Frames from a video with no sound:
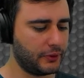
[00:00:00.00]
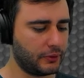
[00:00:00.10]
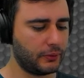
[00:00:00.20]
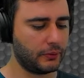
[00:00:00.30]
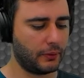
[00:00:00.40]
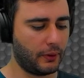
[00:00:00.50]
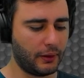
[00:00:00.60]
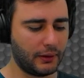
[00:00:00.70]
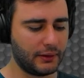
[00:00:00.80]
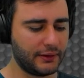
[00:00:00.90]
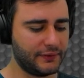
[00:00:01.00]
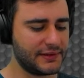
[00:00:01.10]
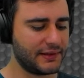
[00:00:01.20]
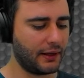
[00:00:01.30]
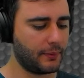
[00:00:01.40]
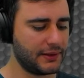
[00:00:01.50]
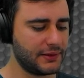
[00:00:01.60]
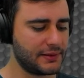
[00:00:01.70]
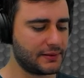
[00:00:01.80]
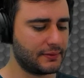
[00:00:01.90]
through all of the
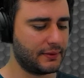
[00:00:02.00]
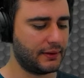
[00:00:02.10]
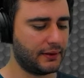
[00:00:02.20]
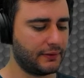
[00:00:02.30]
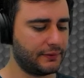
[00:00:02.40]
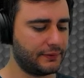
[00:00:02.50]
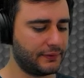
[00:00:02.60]
segments of